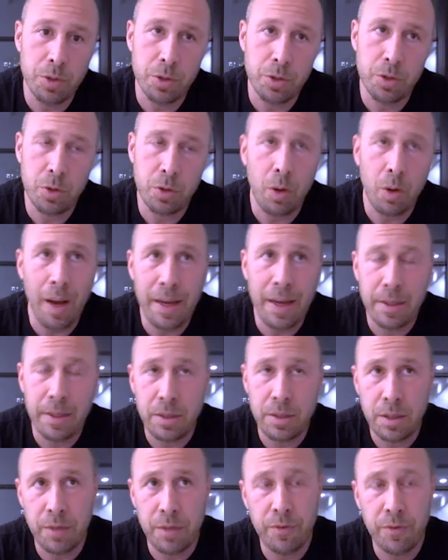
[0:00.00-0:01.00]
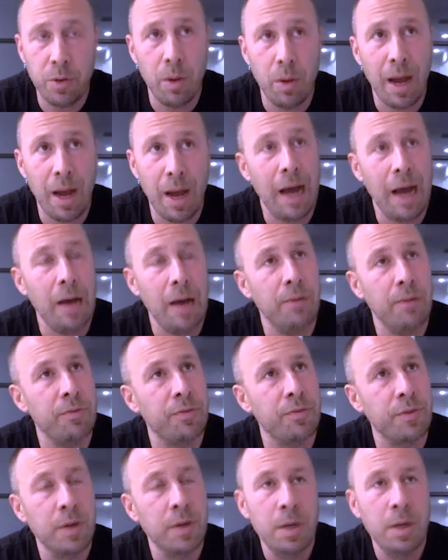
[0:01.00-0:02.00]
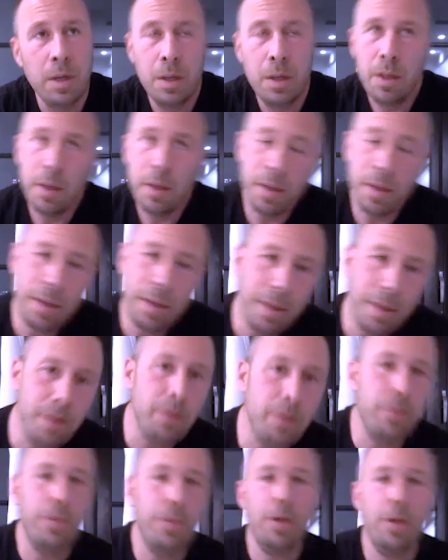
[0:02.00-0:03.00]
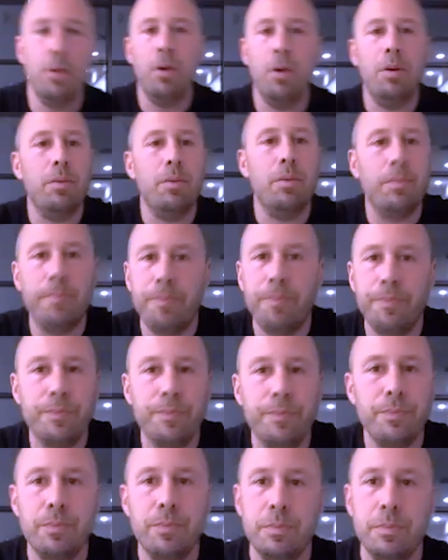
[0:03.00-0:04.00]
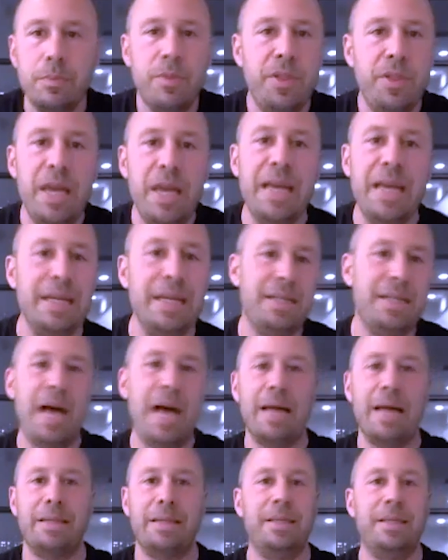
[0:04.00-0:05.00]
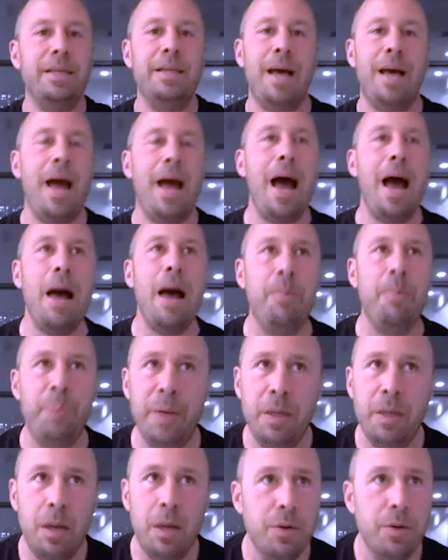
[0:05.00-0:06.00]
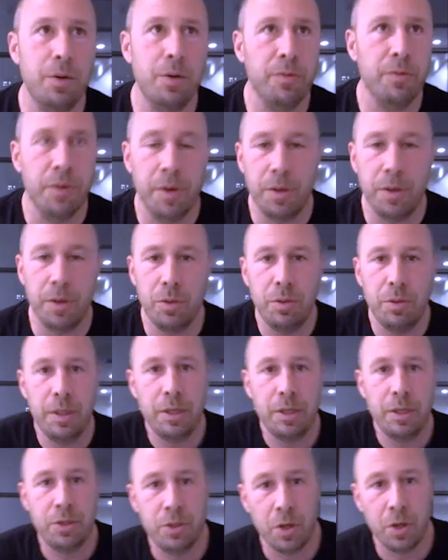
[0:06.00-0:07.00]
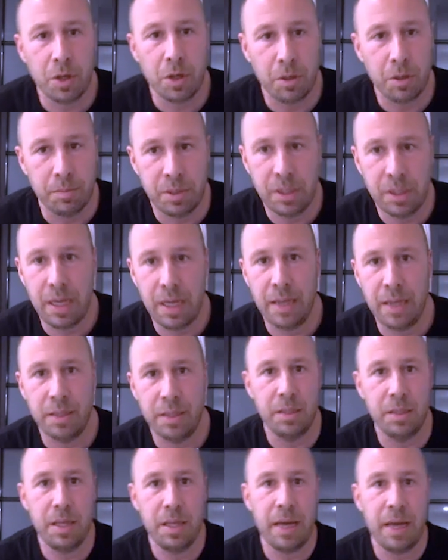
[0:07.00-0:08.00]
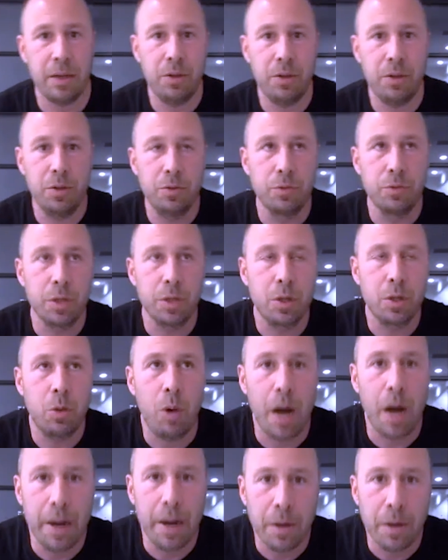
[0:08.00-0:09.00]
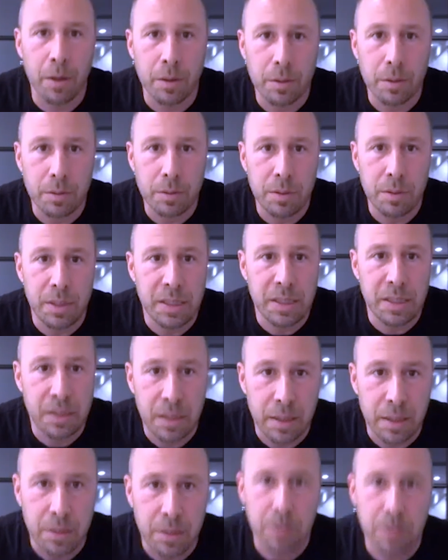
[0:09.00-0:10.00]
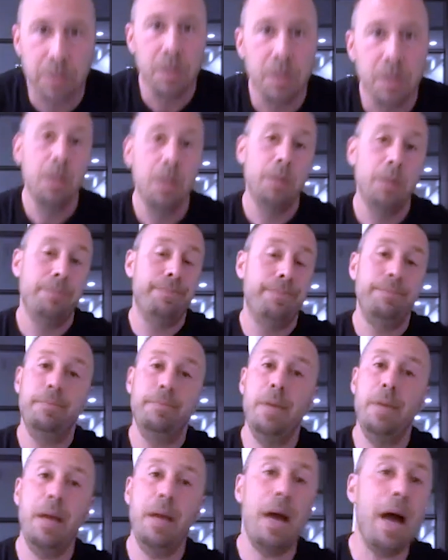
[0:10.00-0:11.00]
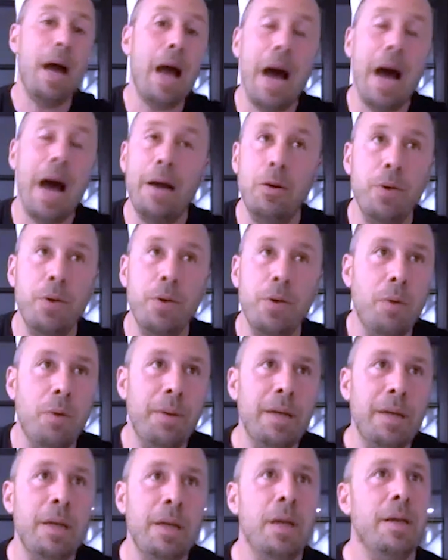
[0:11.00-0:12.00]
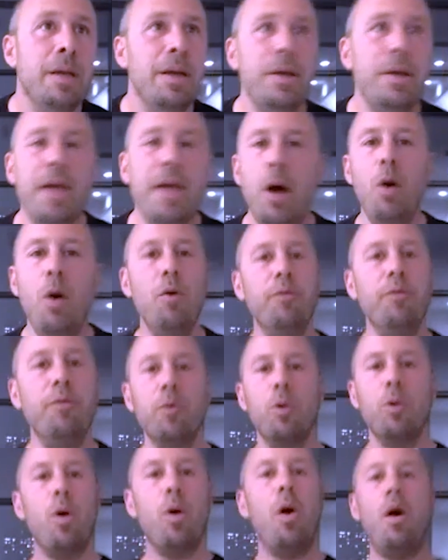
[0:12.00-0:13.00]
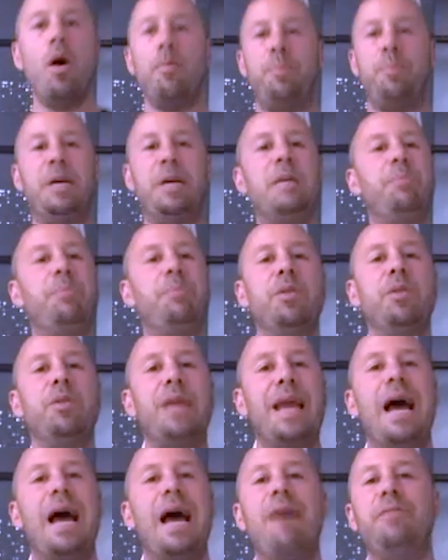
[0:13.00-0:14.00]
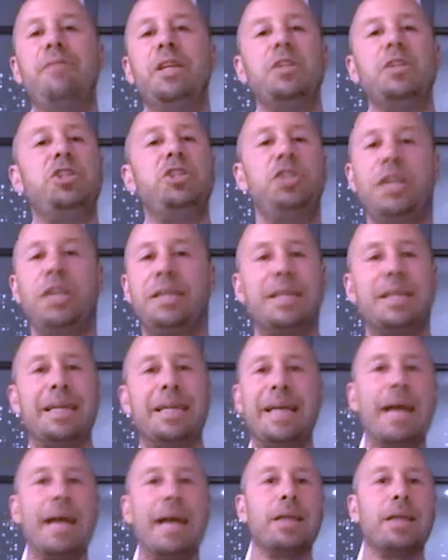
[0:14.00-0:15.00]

or twice. If you have, you know, there are yeah. things that can happen under very unique circumstances that could require distance. I, I don't know. But yeah, overall, people that have their shit together